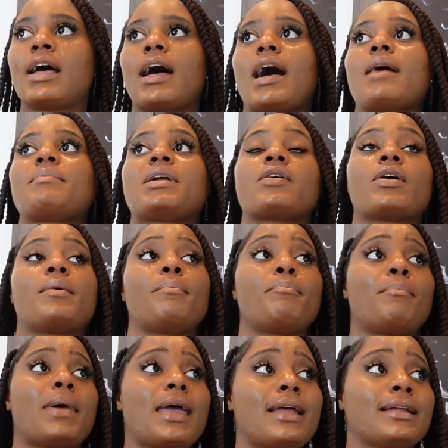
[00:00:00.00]
I'm
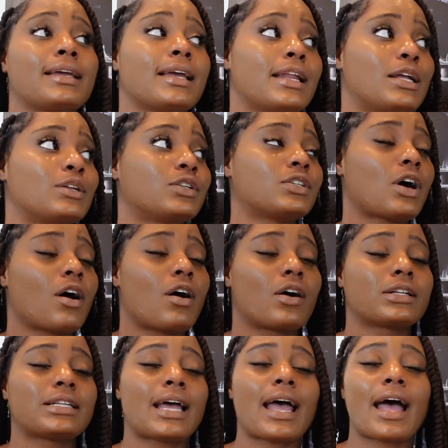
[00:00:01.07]
hearing men getting
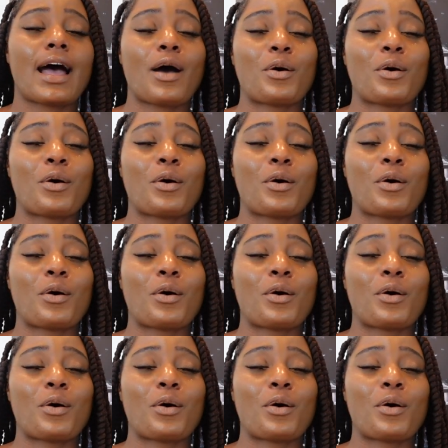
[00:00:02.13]
dogged out.